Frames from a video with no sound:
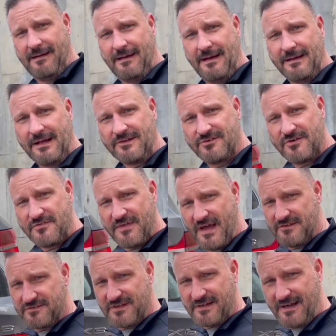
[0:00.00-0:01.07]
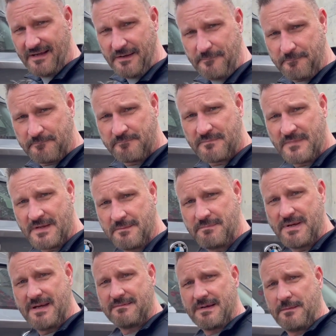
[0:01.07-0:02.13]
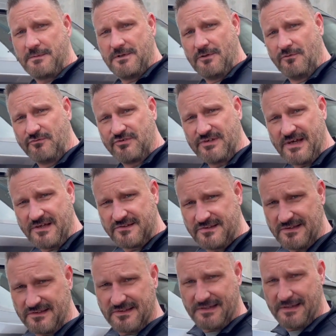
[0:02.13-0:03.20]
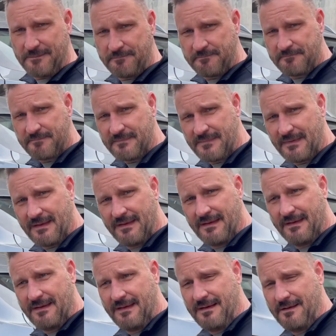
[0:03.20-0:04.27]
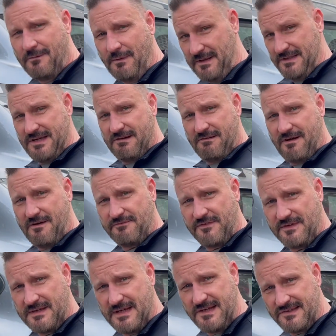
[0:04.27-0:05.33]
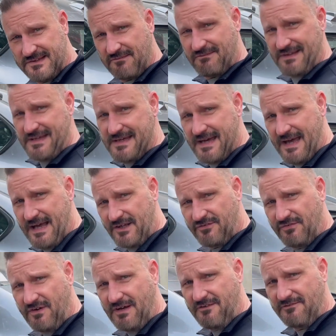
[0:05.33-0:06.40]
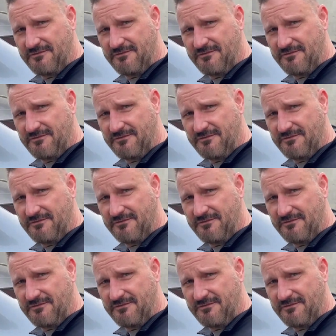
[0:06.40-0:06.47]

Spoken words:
Now in 2008, BMW launched the X6 here, 1 year after the E70 X5.